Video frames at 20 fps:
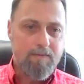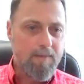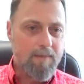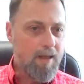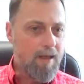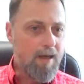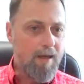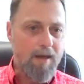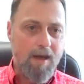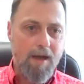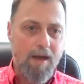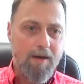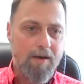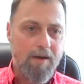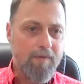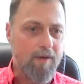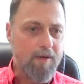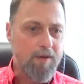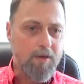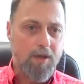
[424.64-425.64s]
Yeah, not
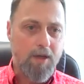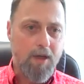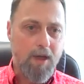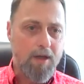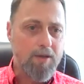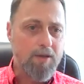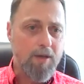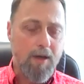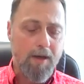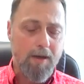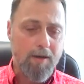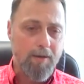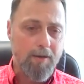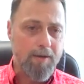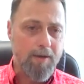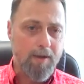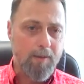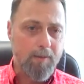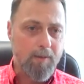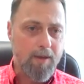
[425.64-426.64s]
enough education, I
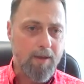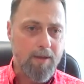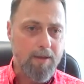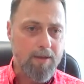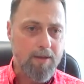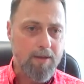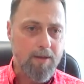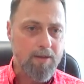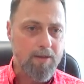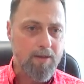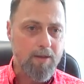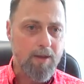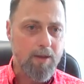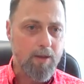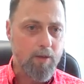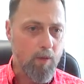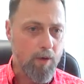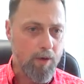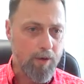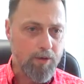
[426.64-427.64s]
don't think, because
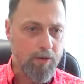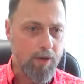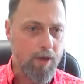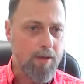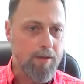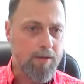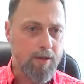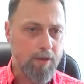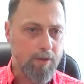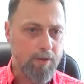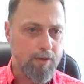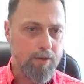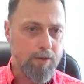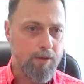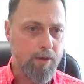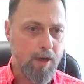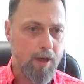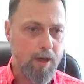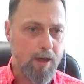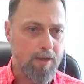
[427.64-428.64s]
you want to trust, here's your
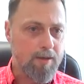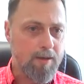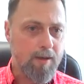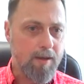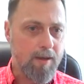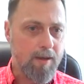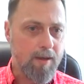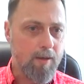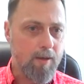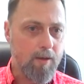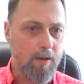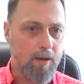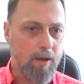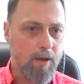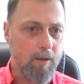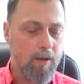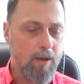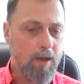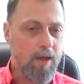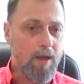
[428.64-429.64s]
trust, and then
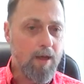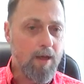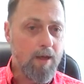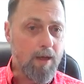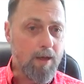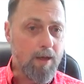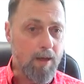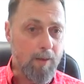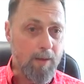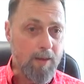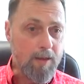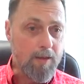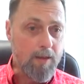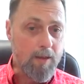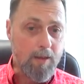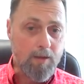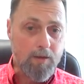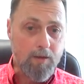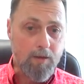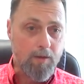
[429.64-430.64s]

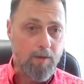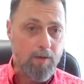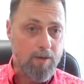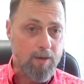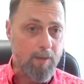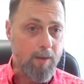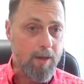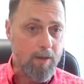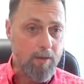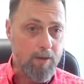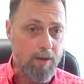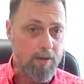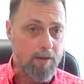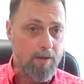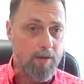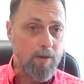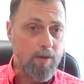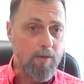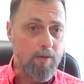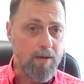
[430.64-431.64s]
and to somebody who
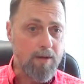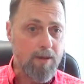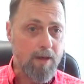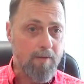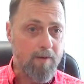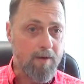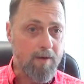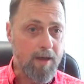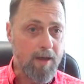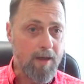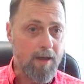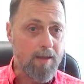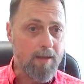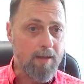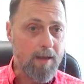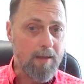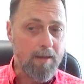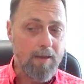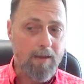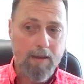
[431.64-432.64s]
doesn't do this every day,
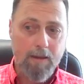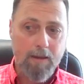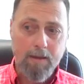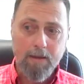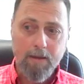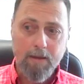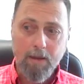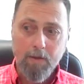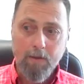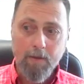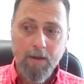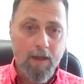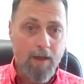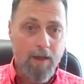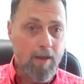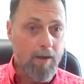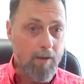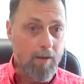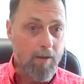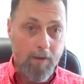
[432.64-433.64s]
they
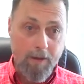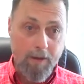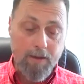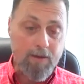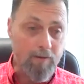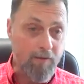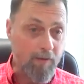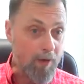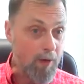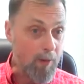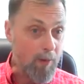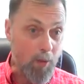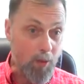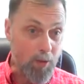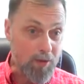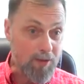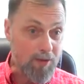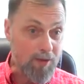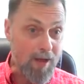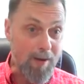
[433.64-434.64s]
that's a very
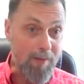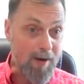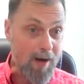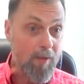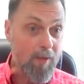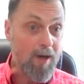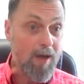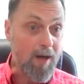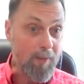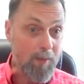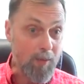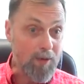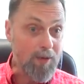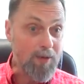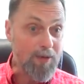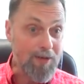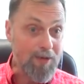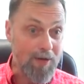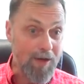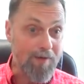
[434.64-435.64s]
important step. Now we got to put
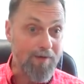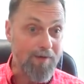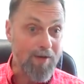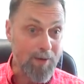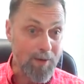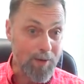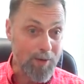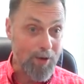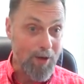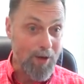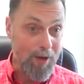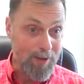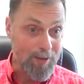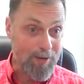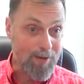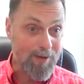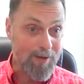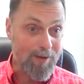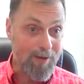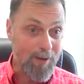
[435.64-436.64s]
the stuff in the trust.
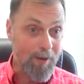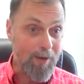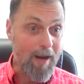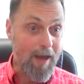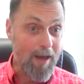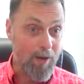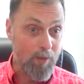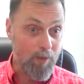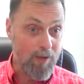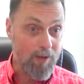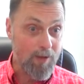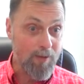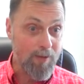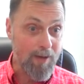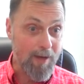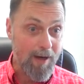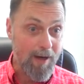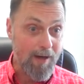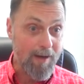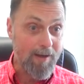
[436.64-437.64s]
How do we do
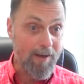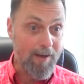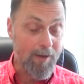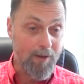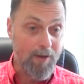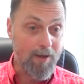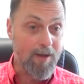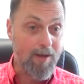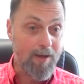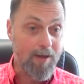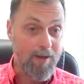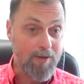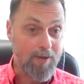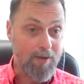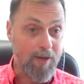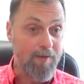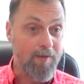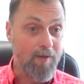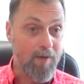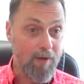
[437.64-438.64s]
that? And it's
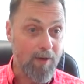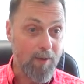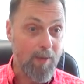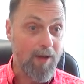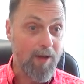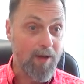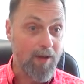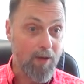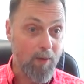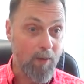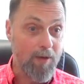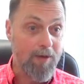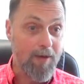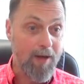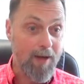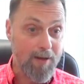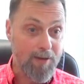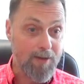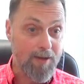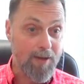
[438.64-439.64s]
different depending on what
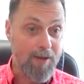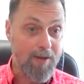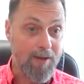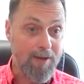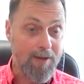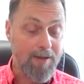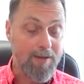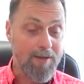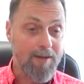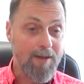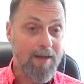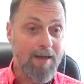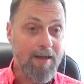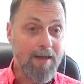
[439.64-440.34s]
the asset is.